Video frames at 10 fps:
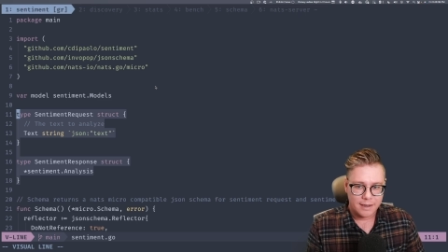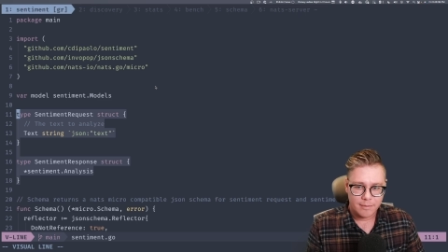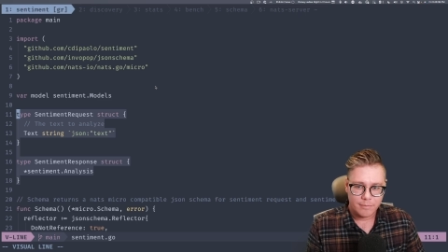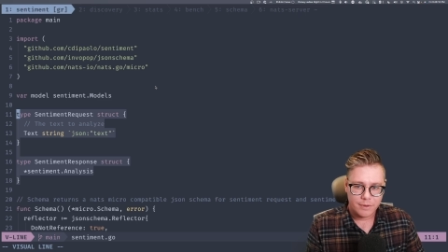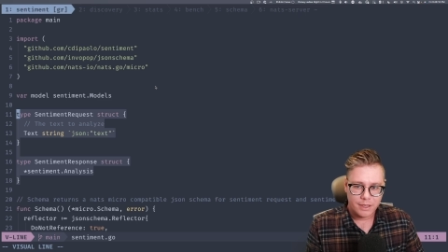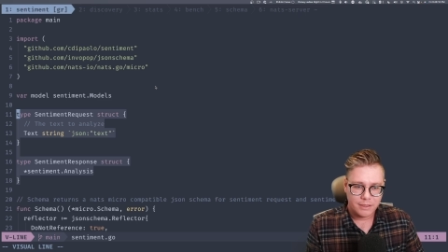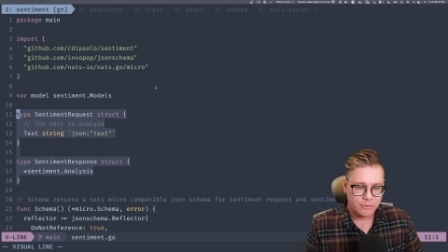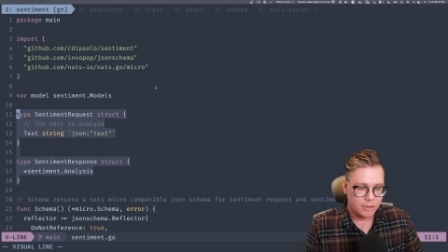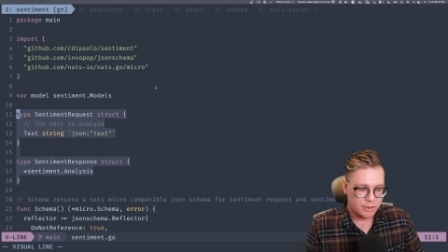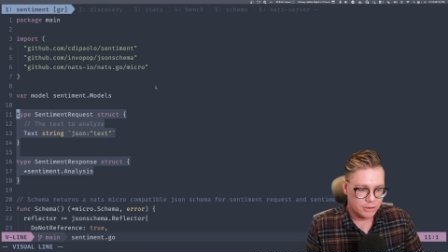these
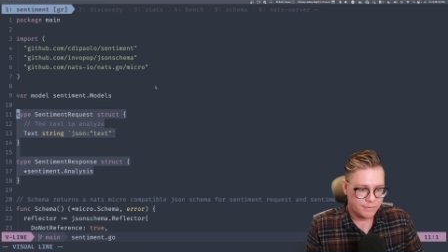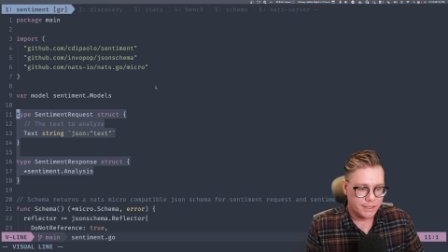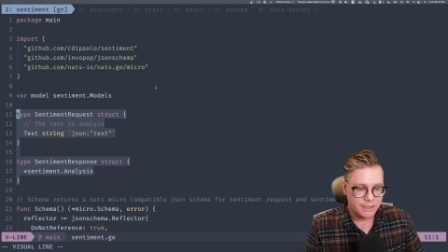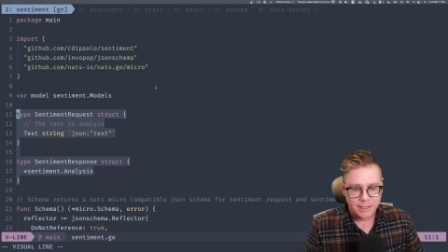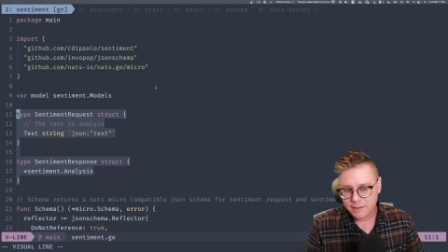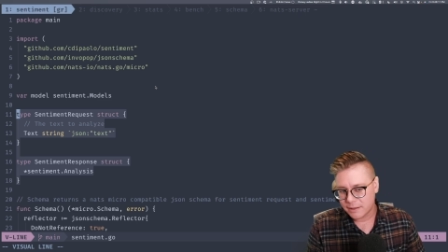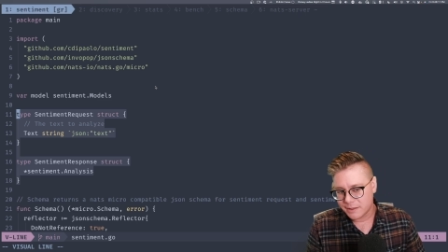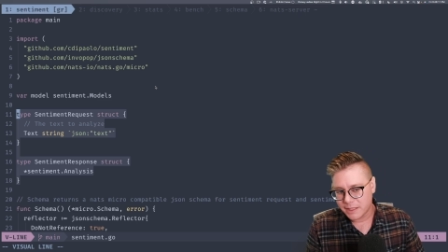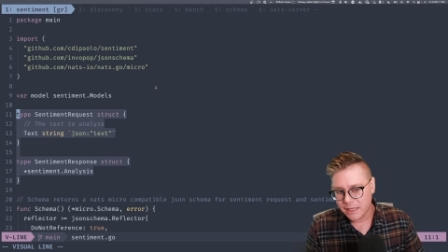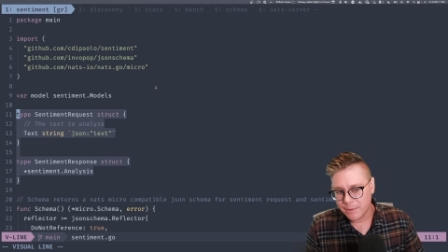structures via
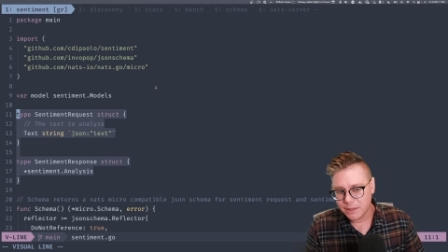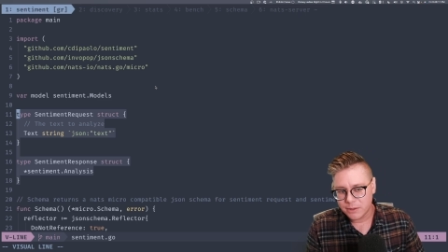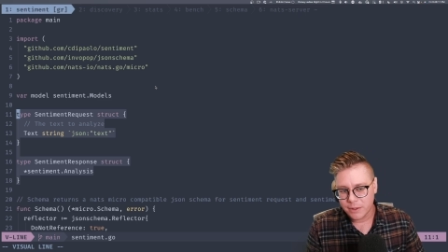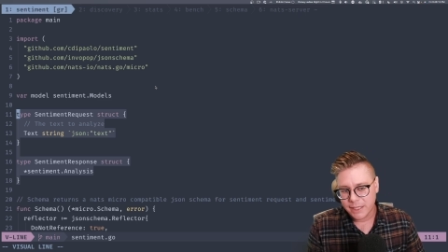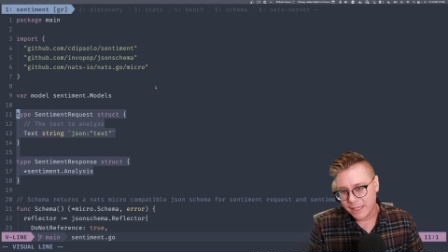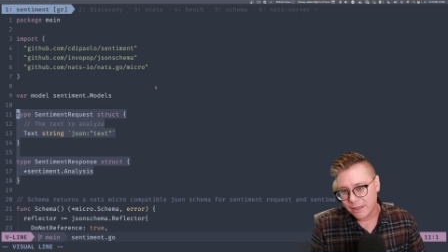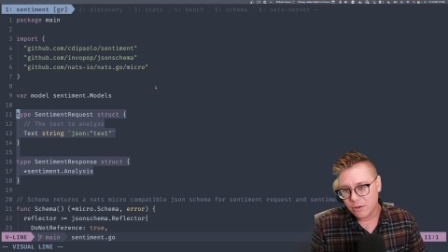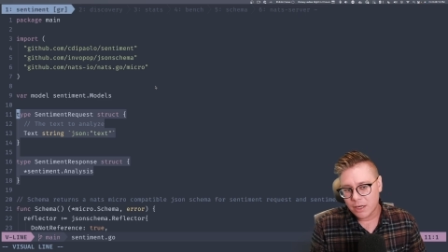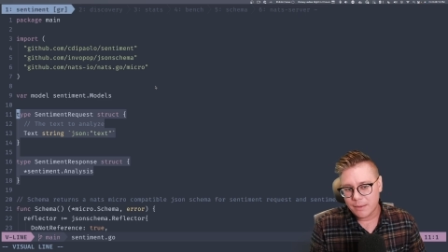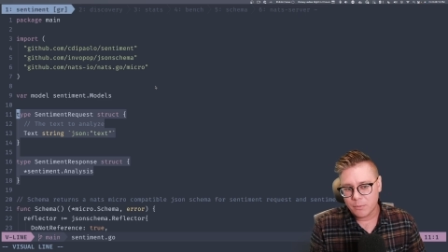JSON schema so it can
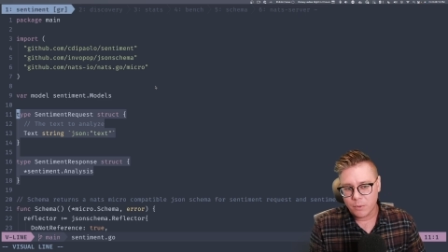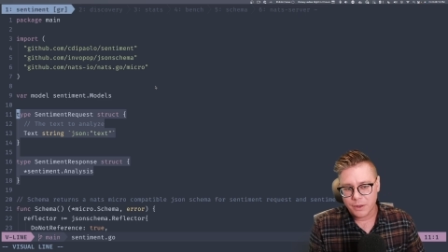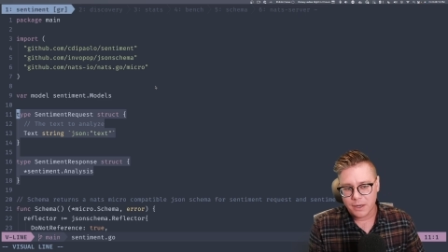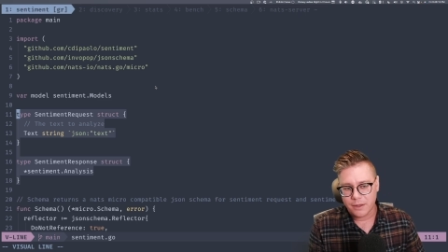interop with